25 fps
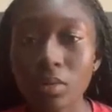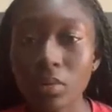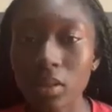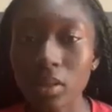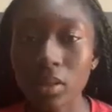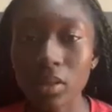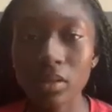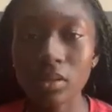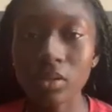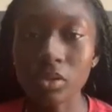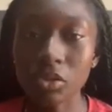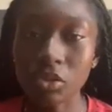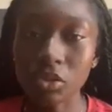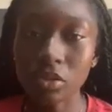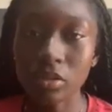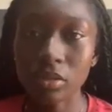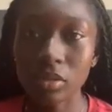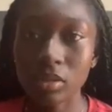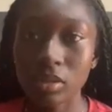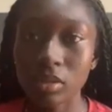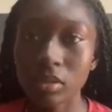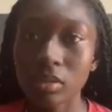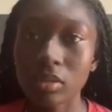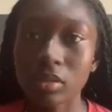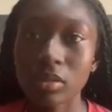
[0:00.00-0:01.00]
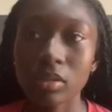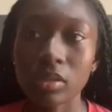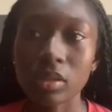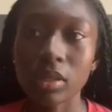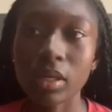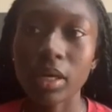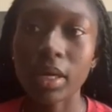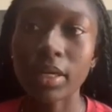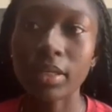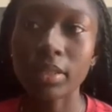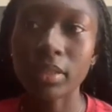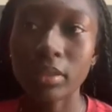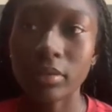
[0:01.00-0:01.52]
with a uterus
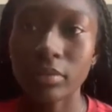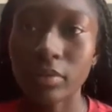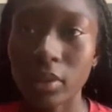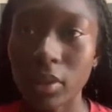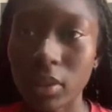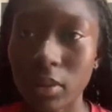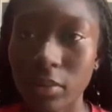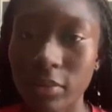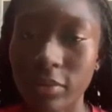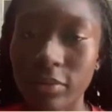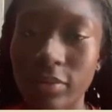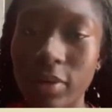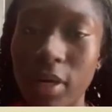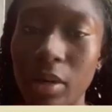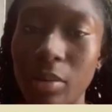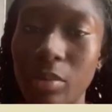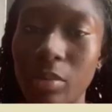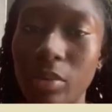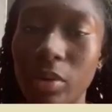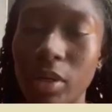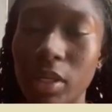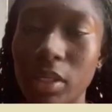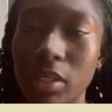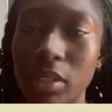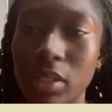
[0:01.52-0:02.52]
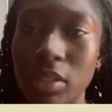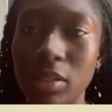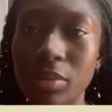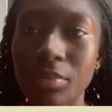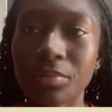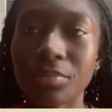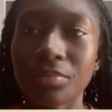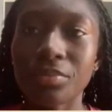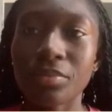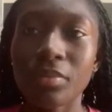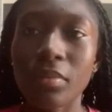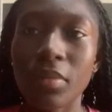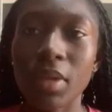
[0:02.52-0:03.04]
can develop fibroids.
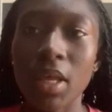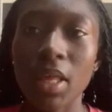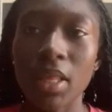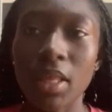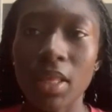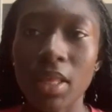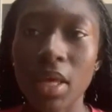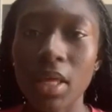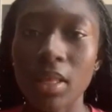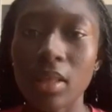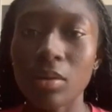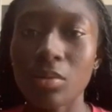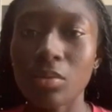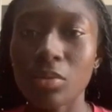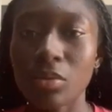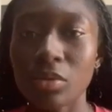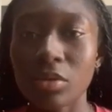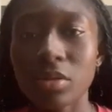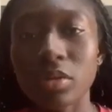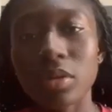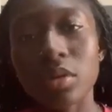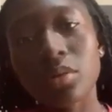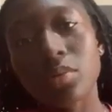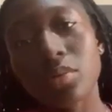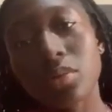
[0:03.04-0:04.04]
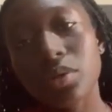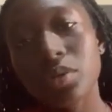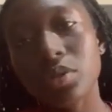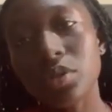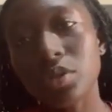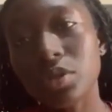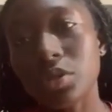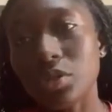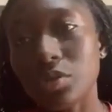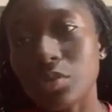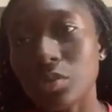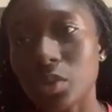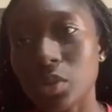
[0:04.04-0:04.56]
They are the most common
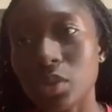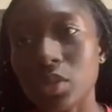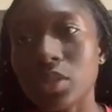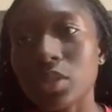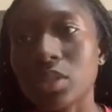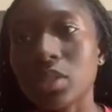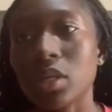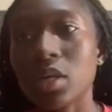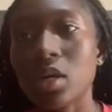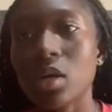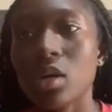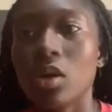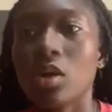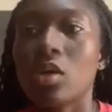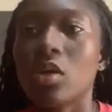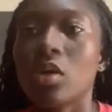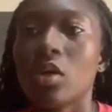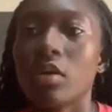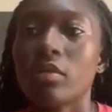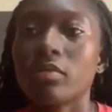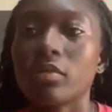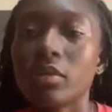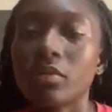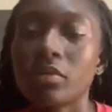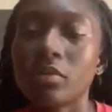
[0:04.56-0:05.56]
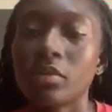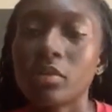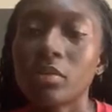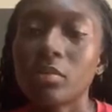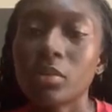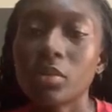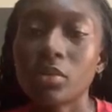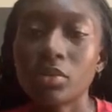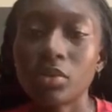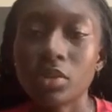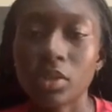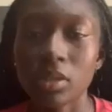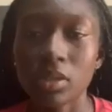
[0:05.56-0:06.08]
tumors of the
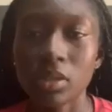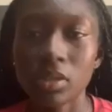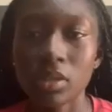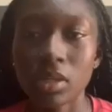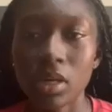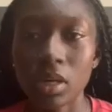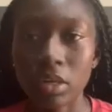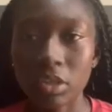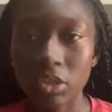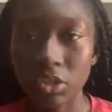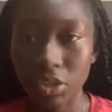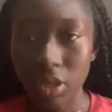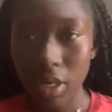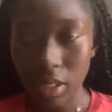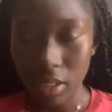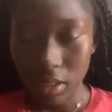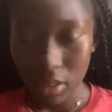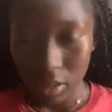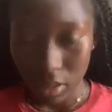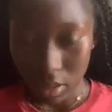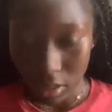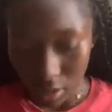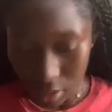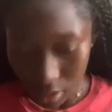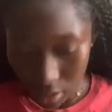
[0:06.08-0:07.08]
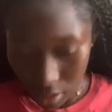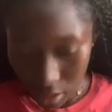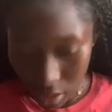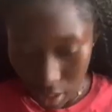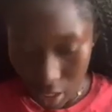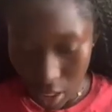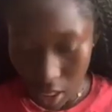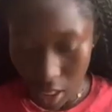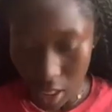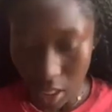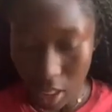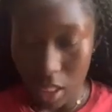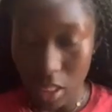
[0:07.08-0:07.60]
female genital tract
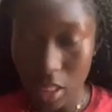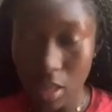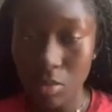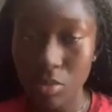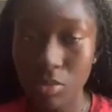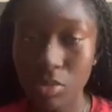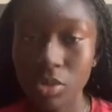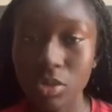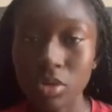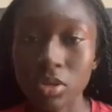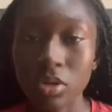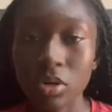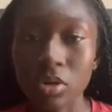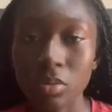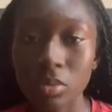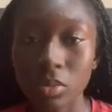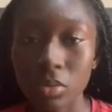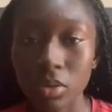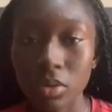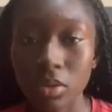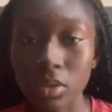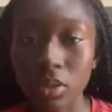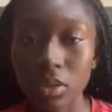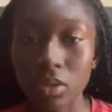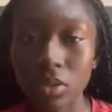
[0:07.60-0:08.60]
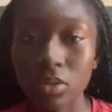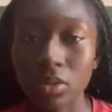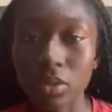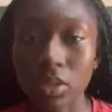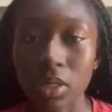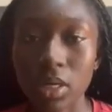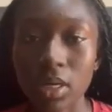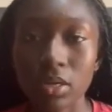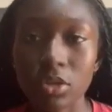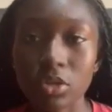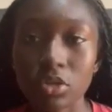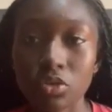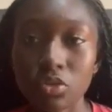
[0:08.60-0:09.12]
and the most common
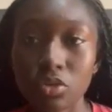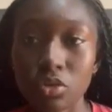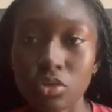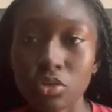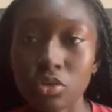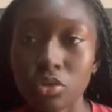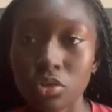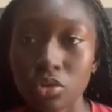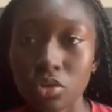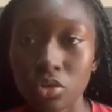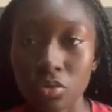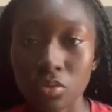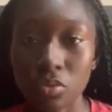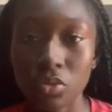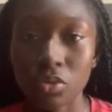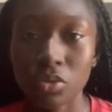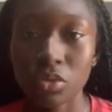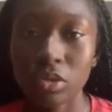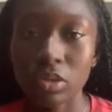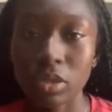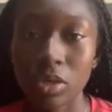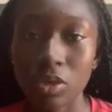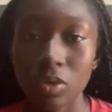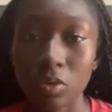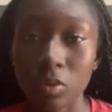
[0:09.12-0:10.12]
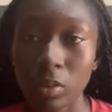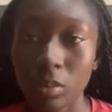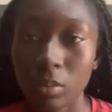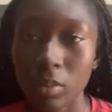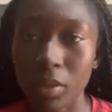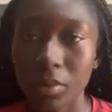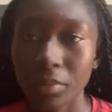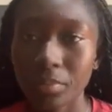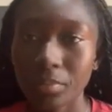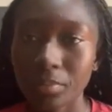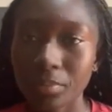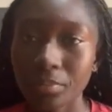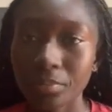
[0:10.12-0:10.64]
non-cancerous tumors in
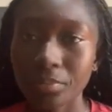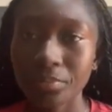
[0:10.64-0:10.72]
women.